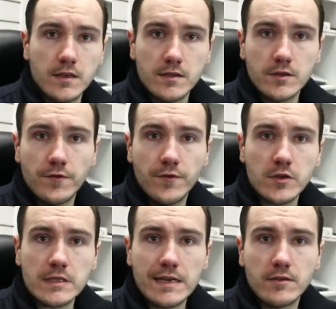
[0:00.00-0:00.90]
So
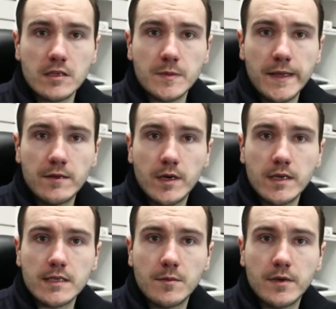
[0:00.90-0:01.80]
firstly I will explain why
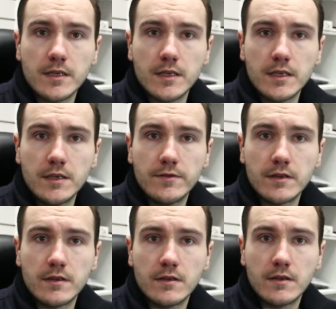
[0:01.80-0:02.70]
somebody
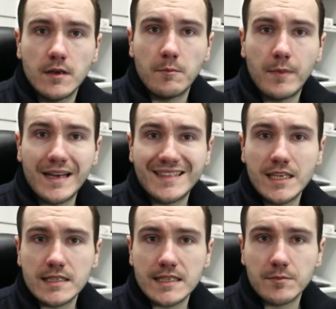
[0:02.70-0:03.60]
even might
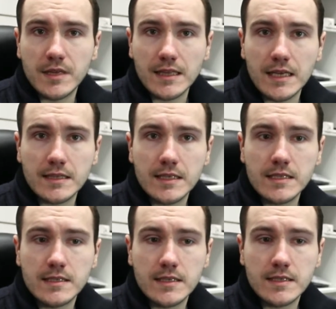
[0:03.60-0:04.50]
need something like
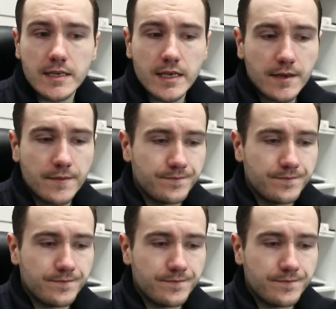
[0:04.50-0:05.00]
this trick.